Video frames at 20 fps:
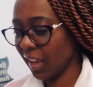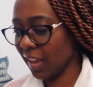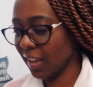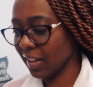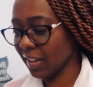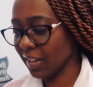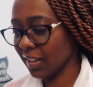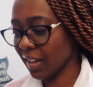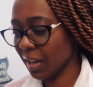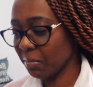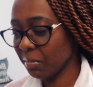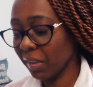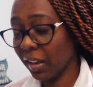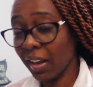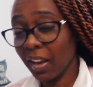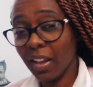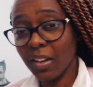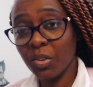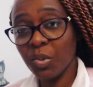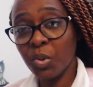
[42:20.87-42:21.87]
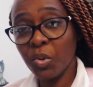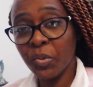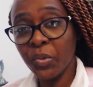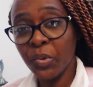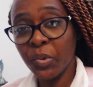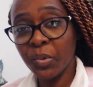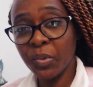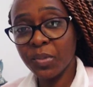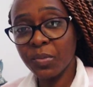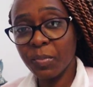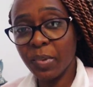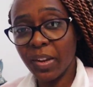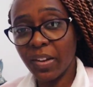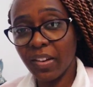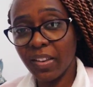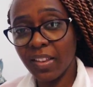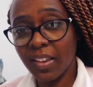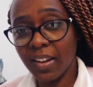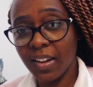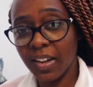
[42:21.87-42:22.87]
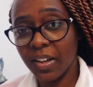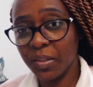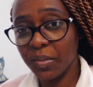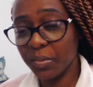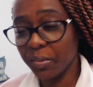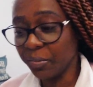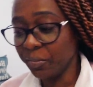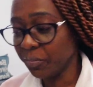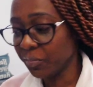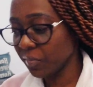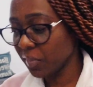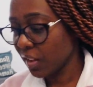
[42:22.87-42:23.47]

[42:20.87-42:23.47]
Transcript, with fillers: And I'm glad God knows better than I do.